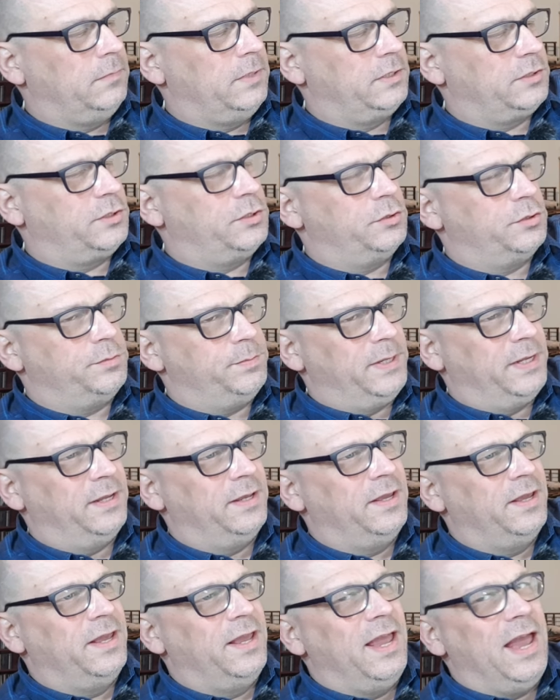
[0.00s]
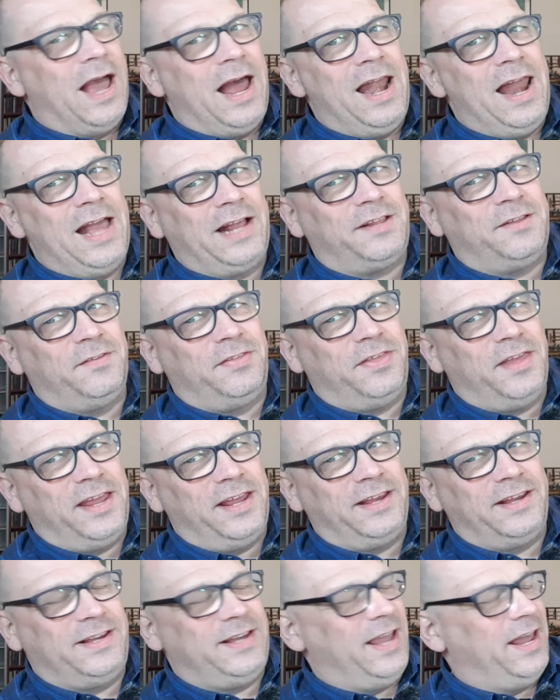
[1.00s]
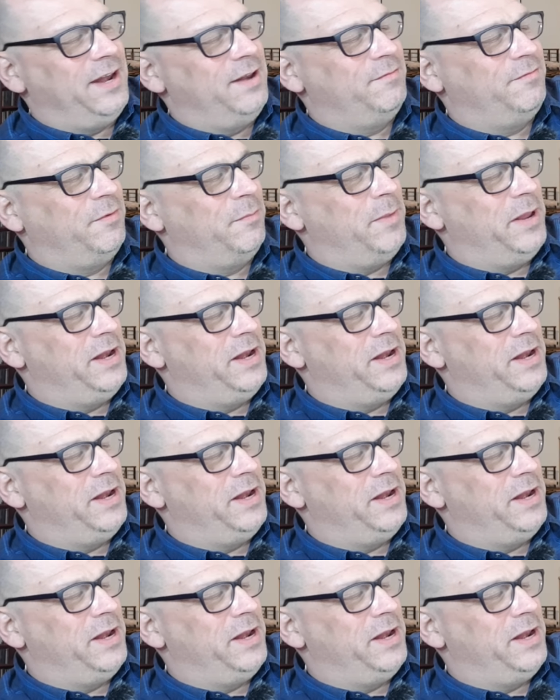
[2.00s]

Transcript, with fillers: excuse me. I like to thank Adam from